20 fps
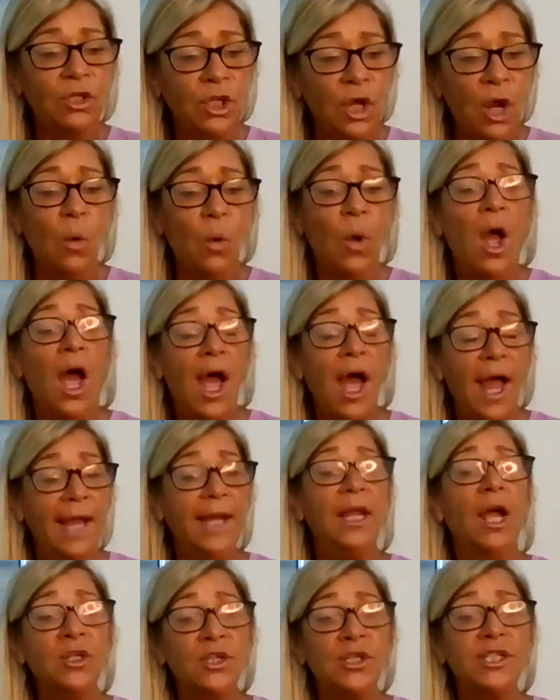you know, right. I
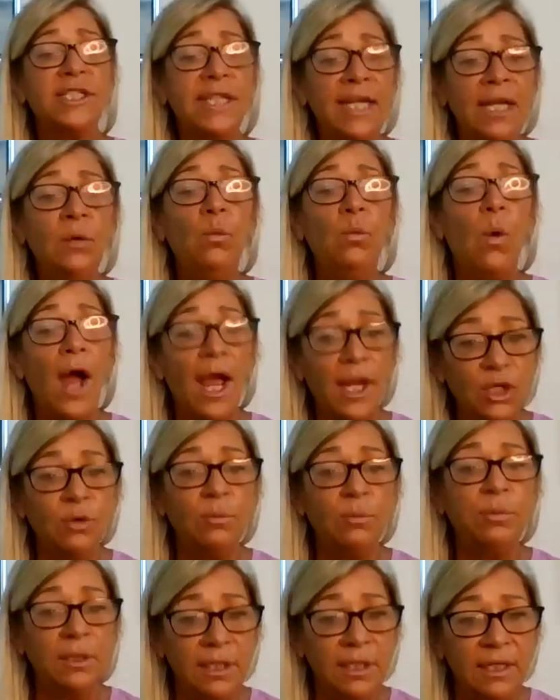understand why
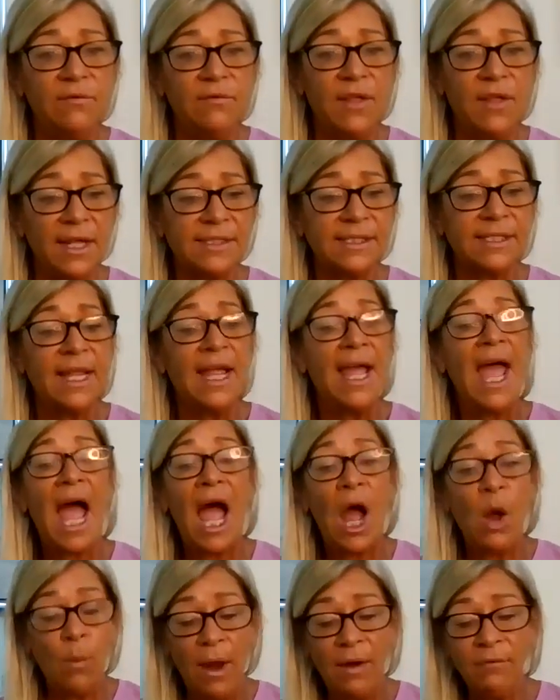you believe this.
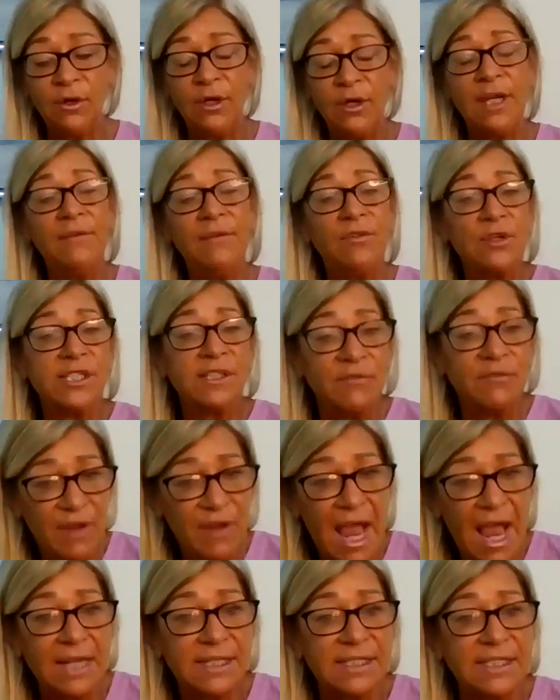However, if there's
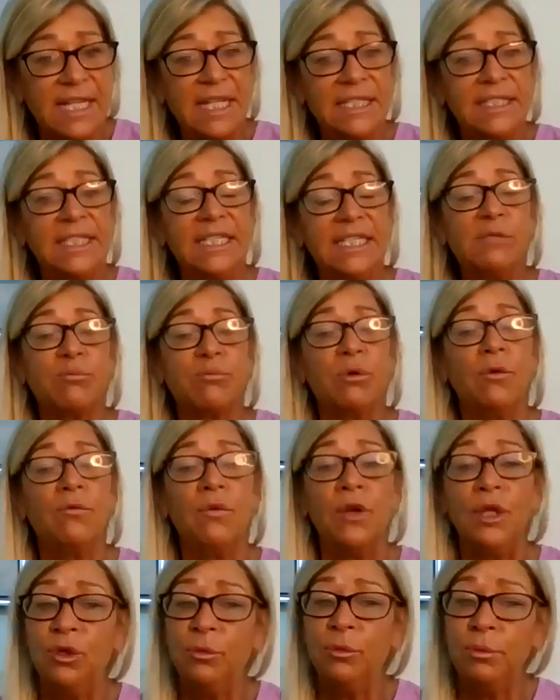facts that disprove
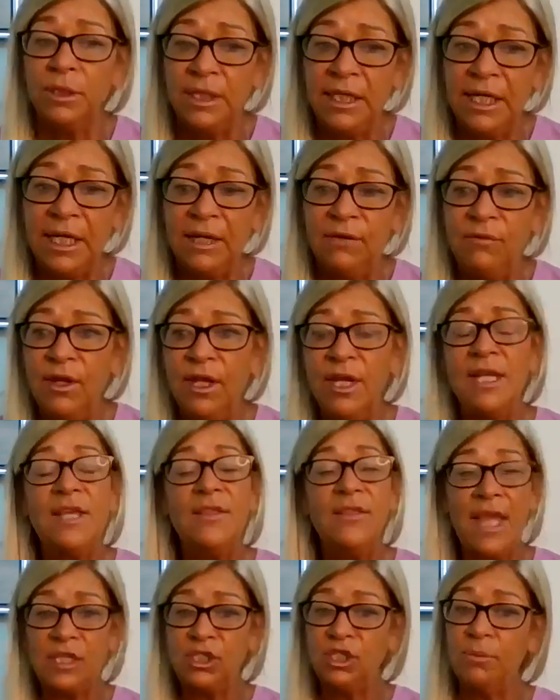what you believe,
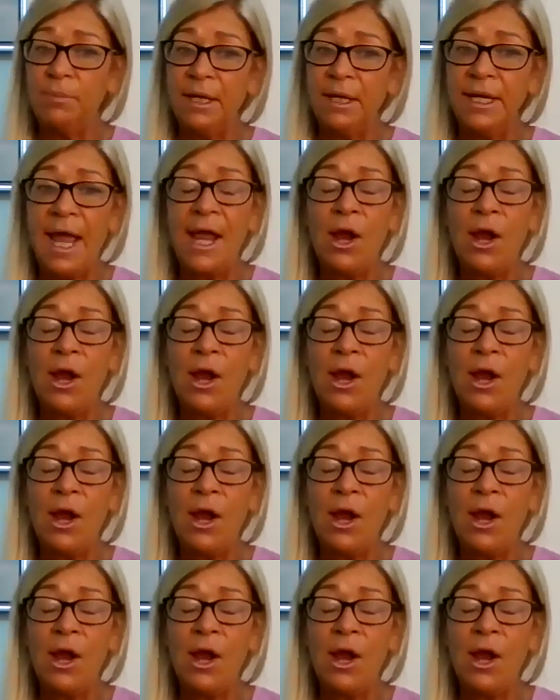that should be